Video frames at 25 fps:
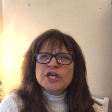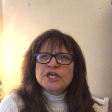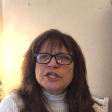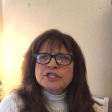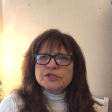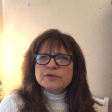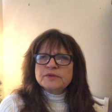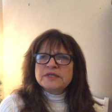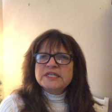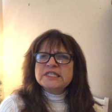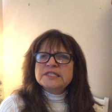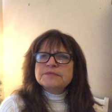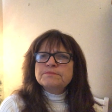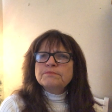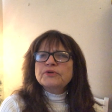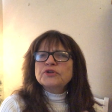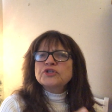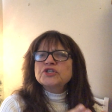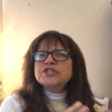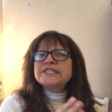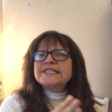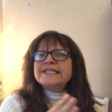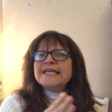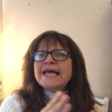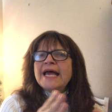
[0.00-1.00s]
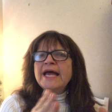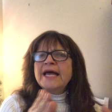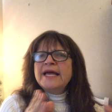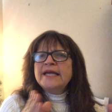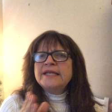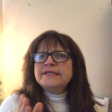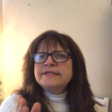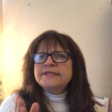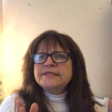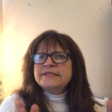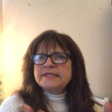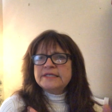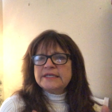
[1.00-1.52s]
So he's
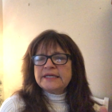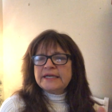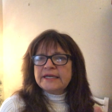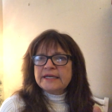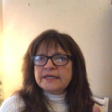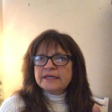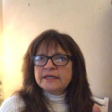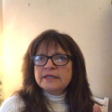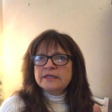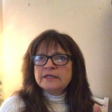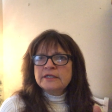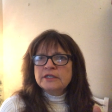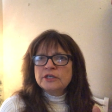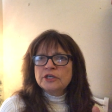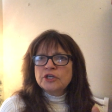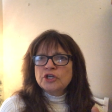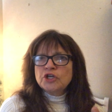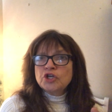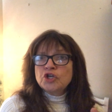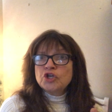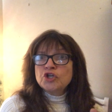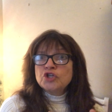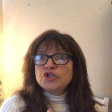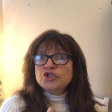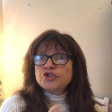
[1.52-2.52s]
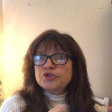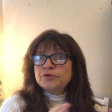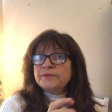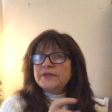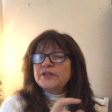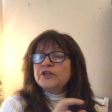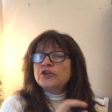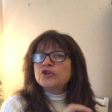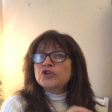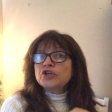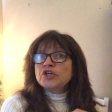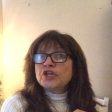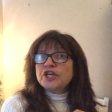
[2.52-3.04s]
pretending to be
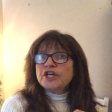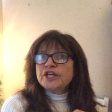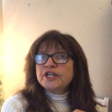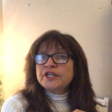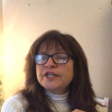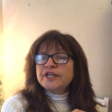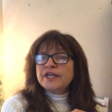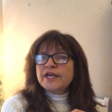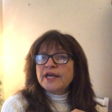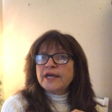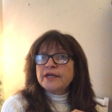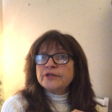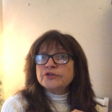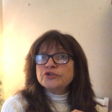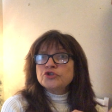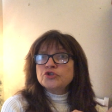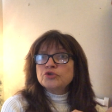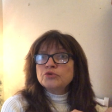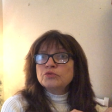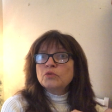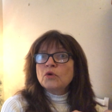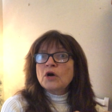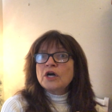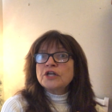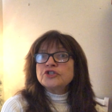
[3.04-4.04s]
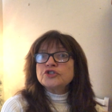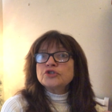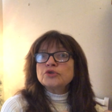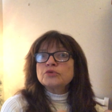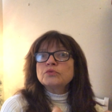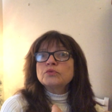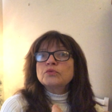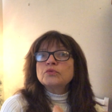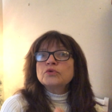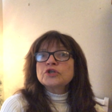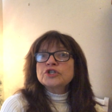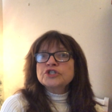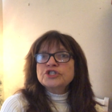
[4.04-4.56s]
good and to want to
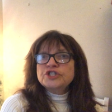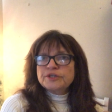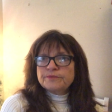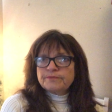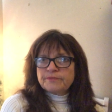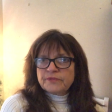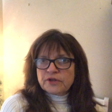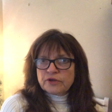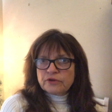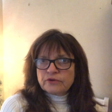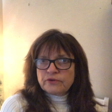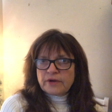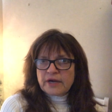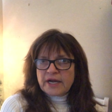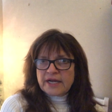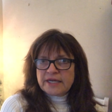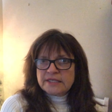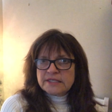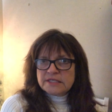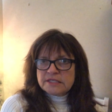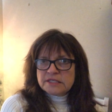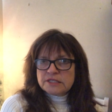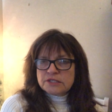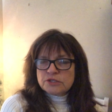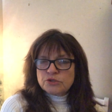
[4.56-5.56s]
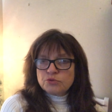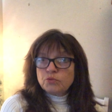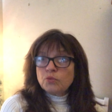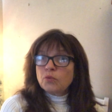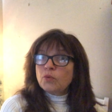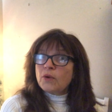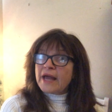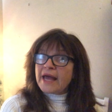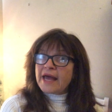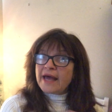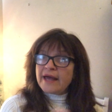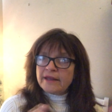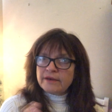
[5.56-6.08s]
worship the Christ
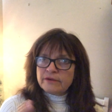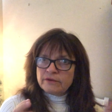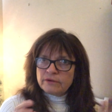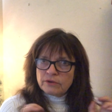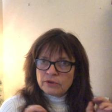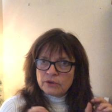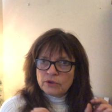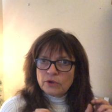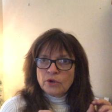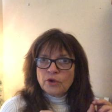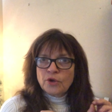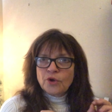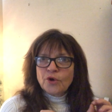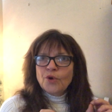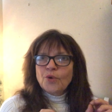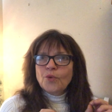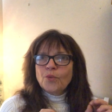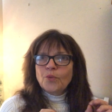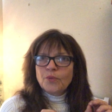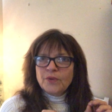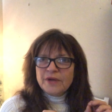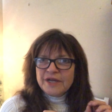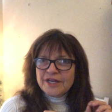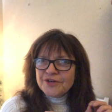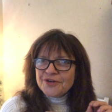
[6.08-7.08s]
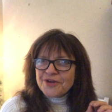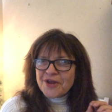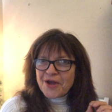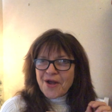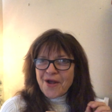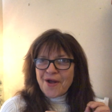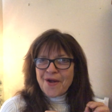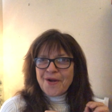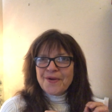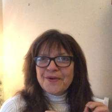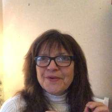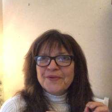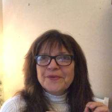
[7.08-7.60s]
when we
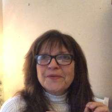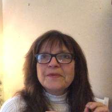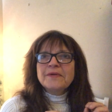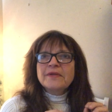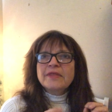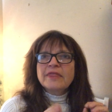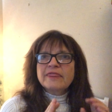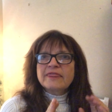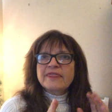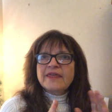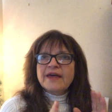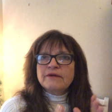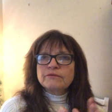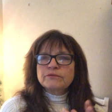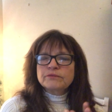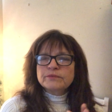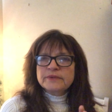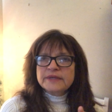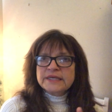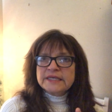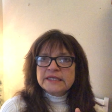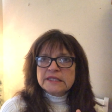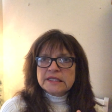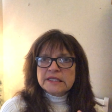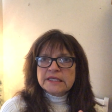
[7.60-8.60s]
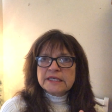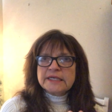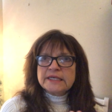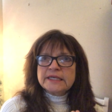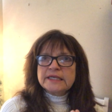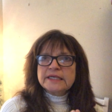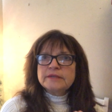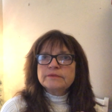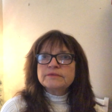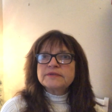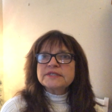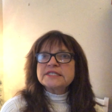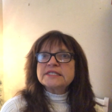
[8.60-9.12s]
know that really
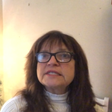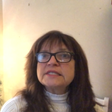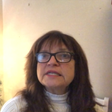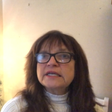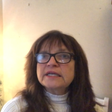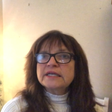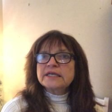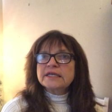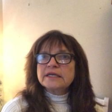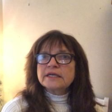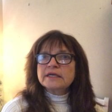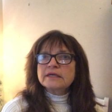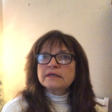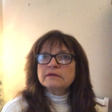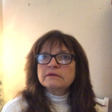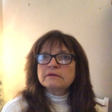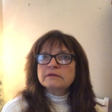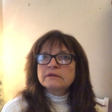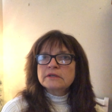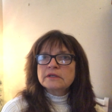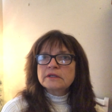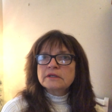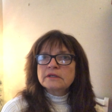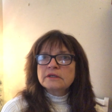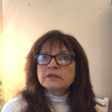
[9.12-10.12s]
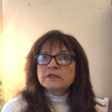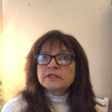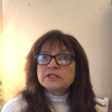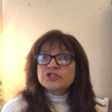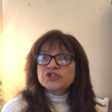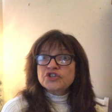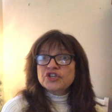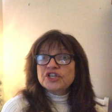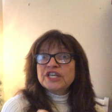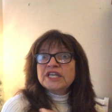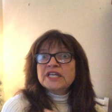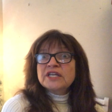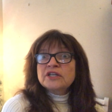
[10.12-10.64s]
he was seeking to
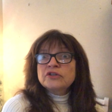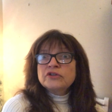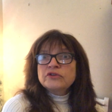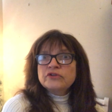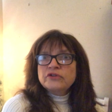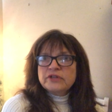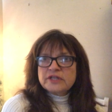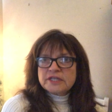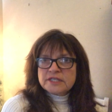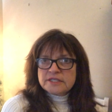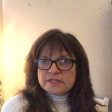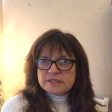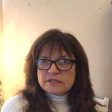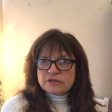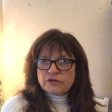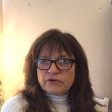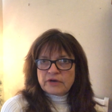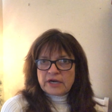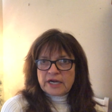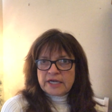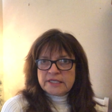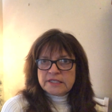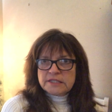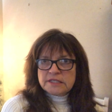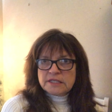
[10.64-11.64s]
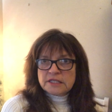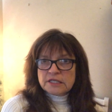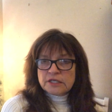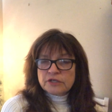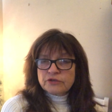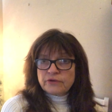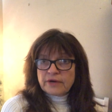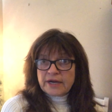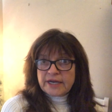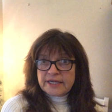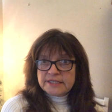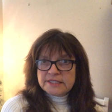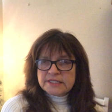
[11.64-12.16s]
kill this Christ, the
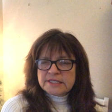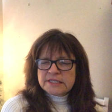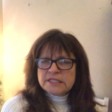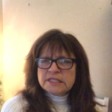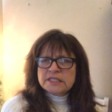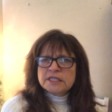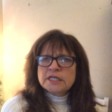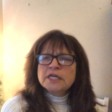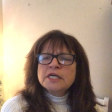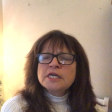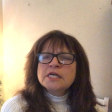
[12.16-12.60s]
Christ.